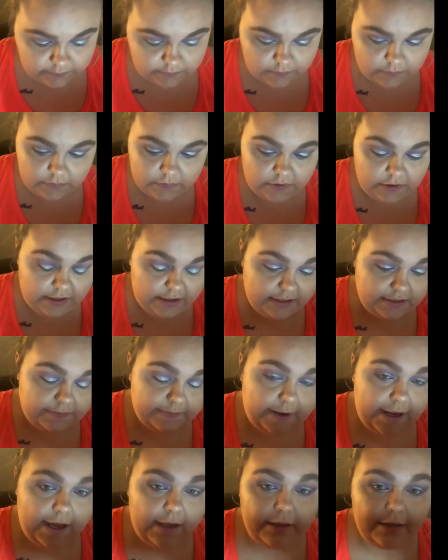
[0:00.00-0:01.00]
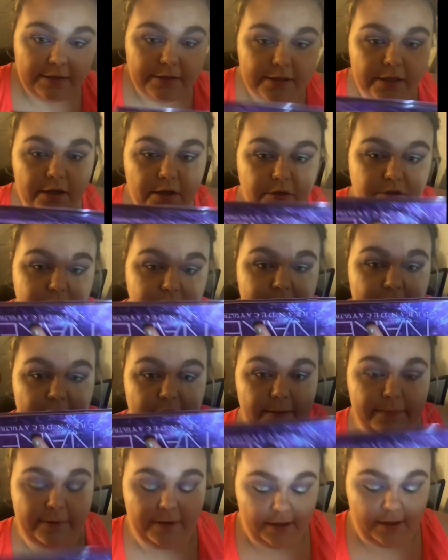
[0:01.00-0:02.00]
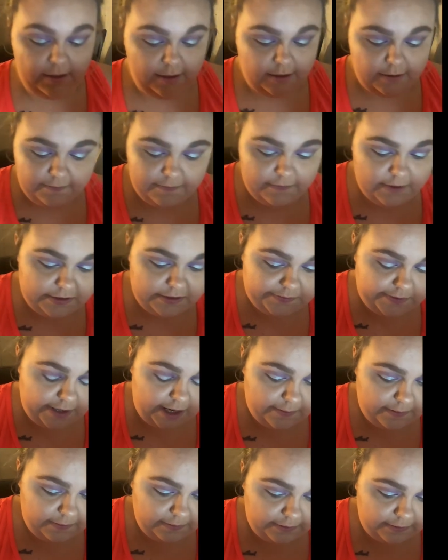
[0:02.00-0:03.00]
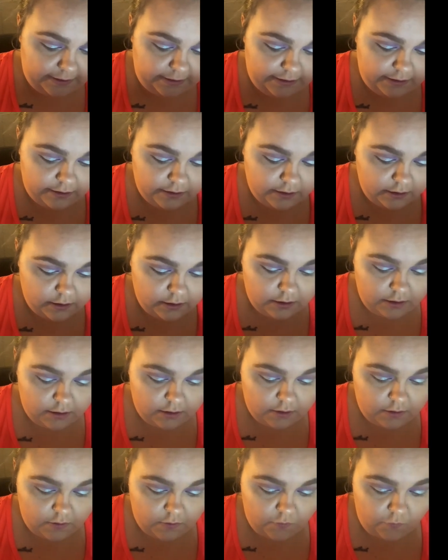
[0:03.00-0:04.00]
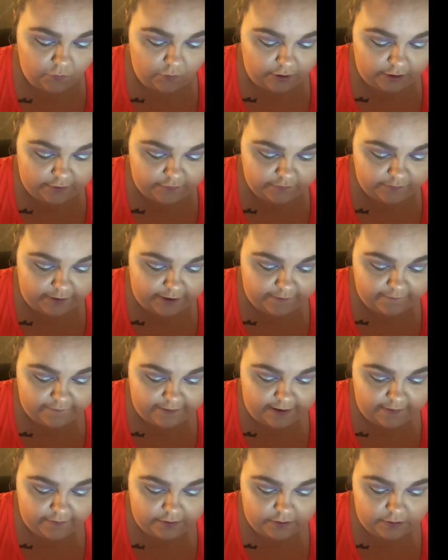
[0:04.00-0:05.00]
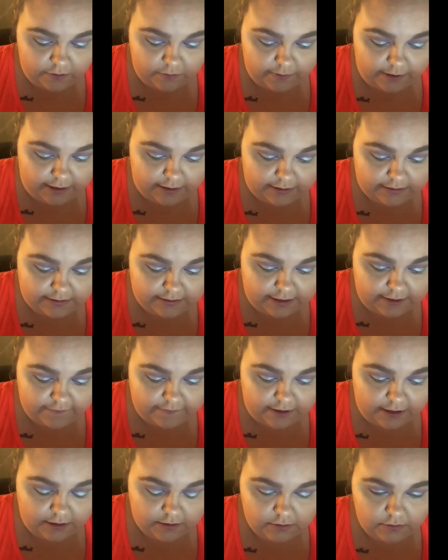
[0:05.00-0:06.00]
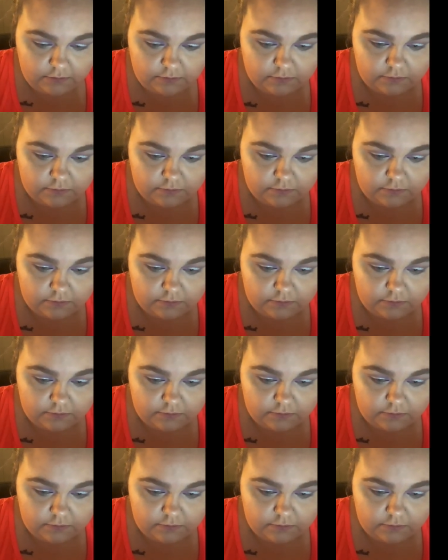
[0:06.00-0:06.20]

this palette, the Ultraviolet palette, is probably one of my favorite new palettes that I've gotten.